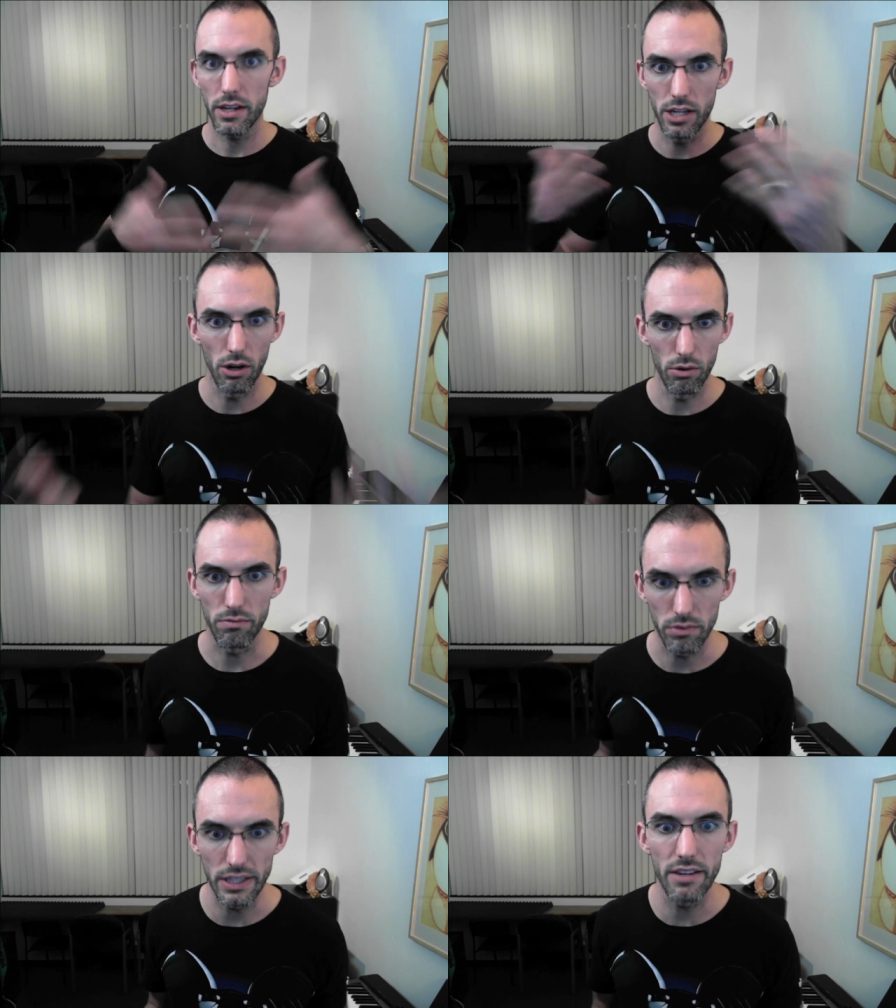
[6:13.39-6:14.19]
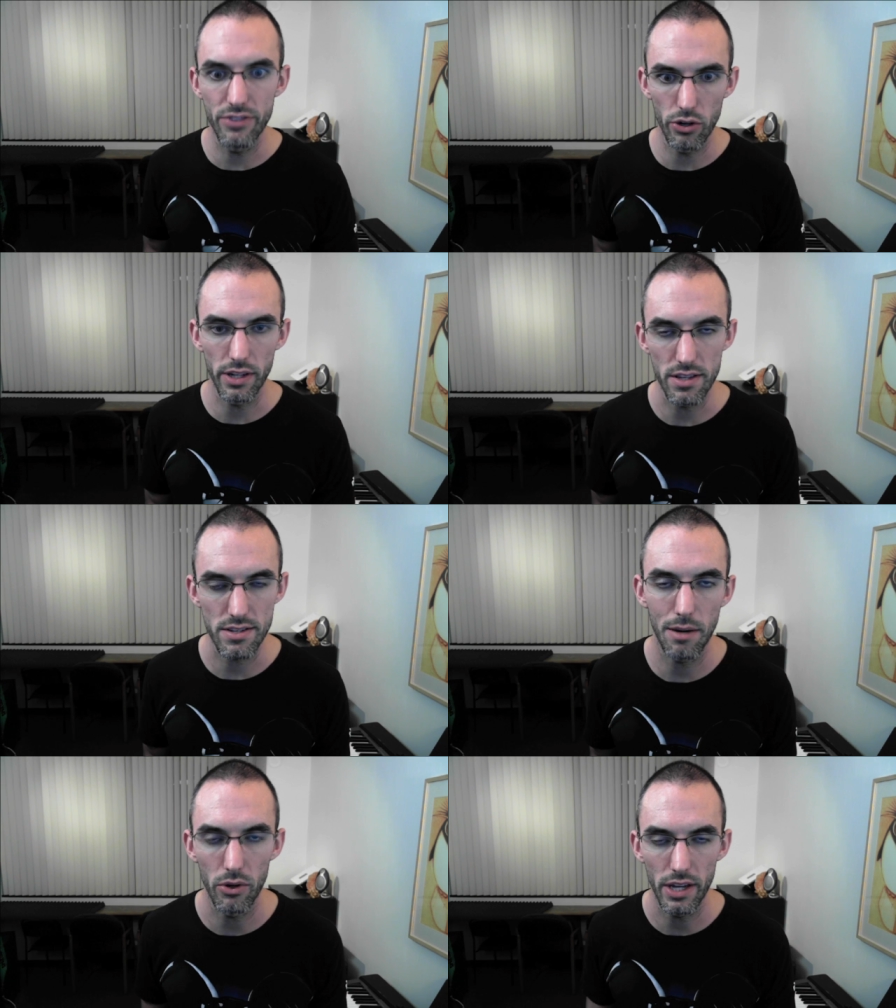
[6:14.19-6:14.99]
you know live during the
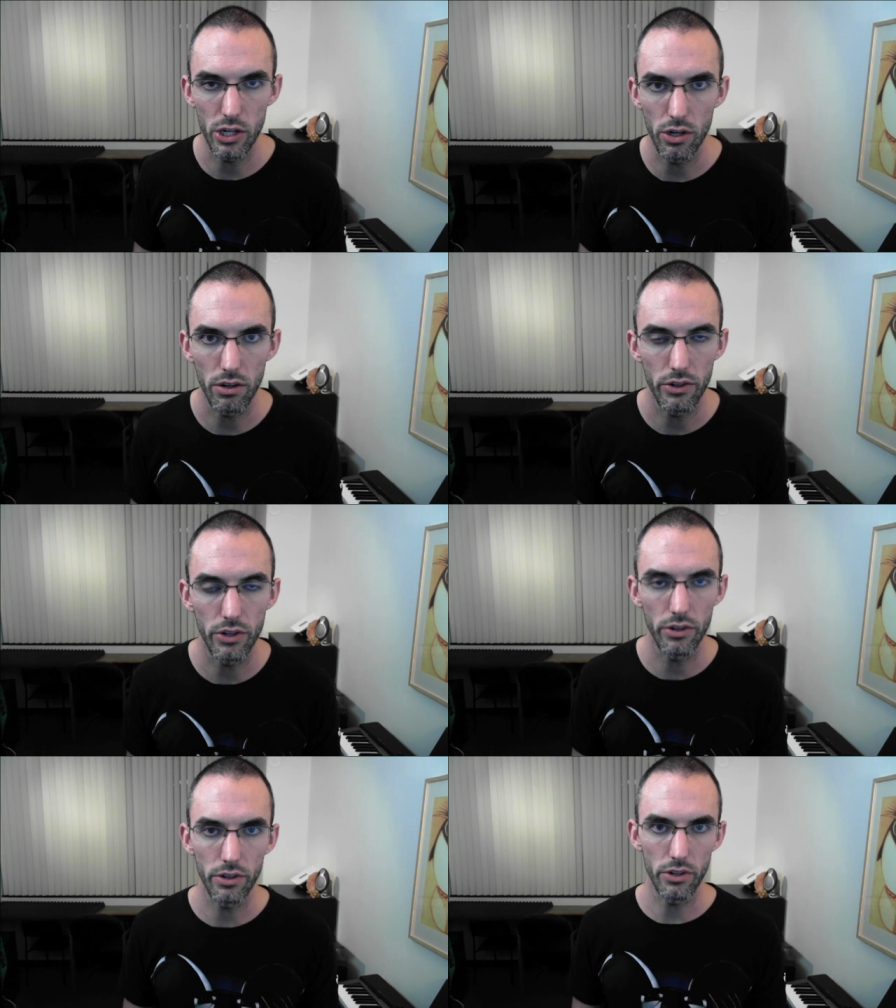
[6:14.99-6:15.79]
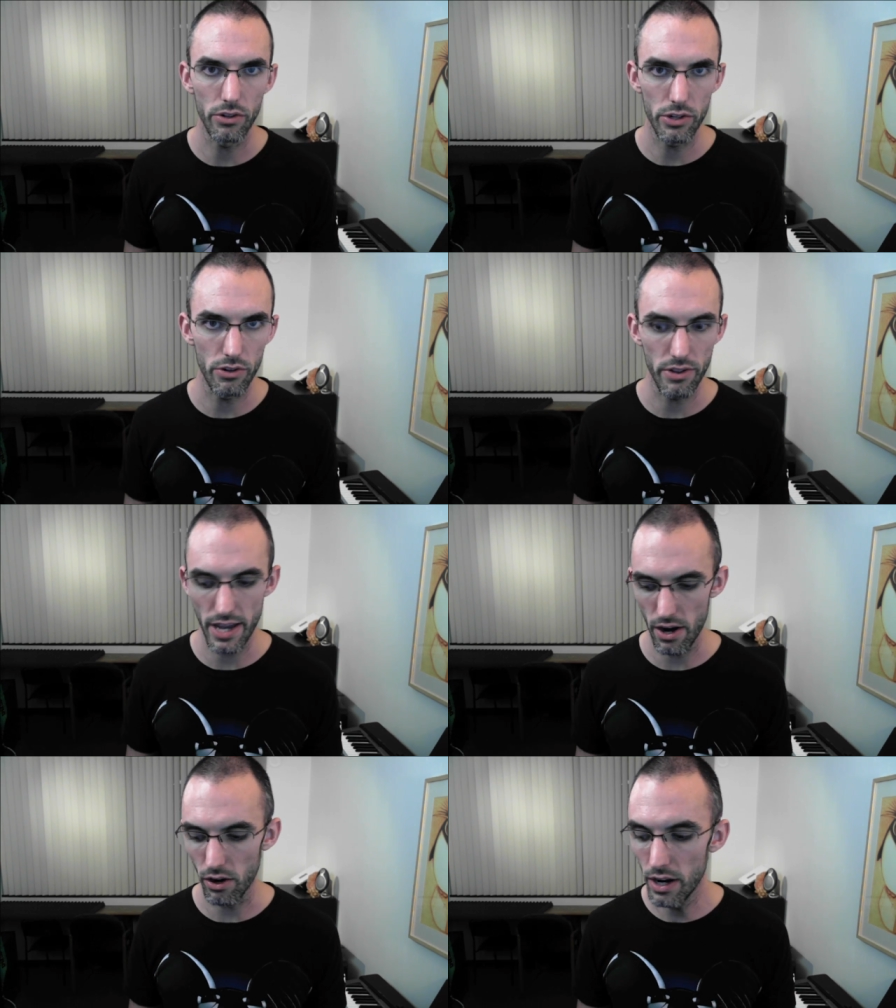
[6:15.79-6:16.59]
summer that you're you're you're, you're
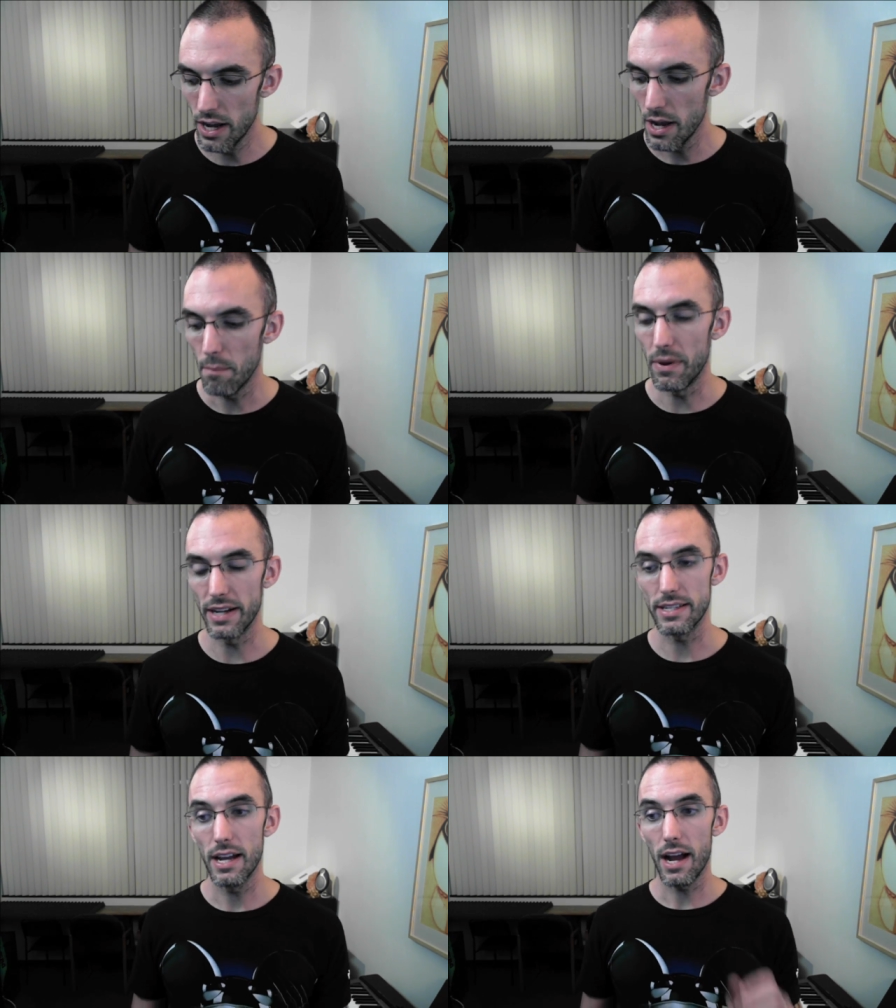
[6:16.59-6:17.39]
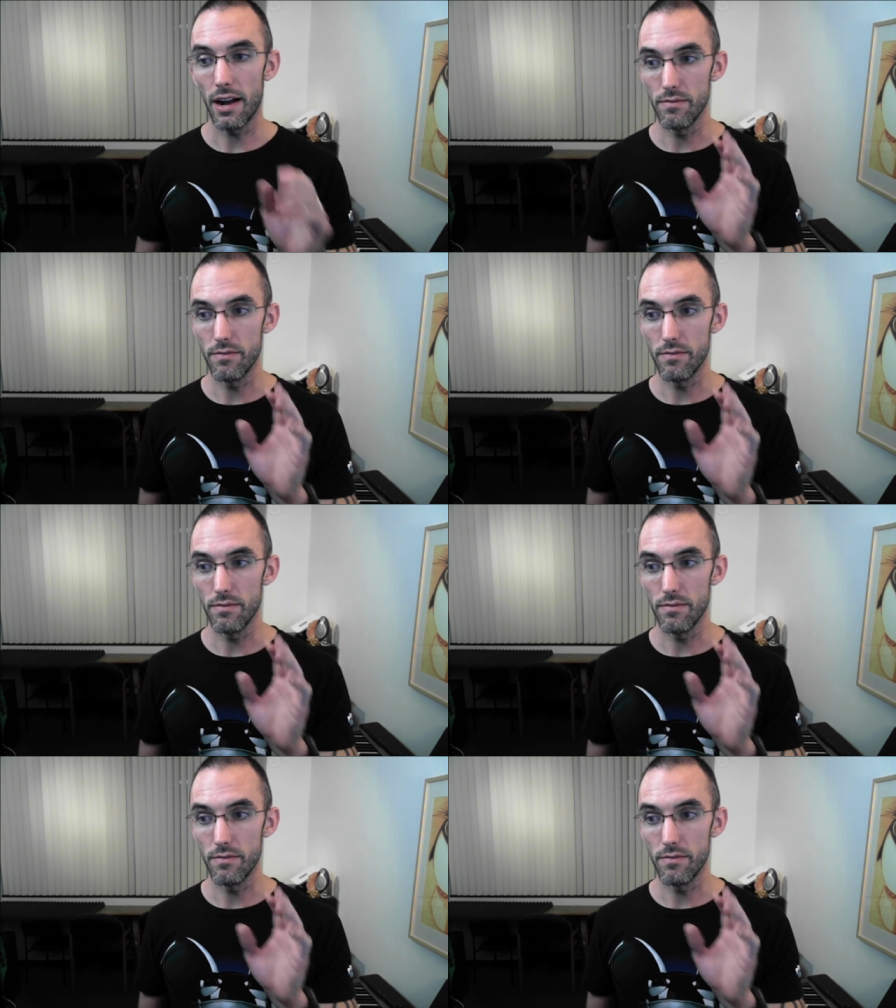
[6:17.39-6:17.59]
there but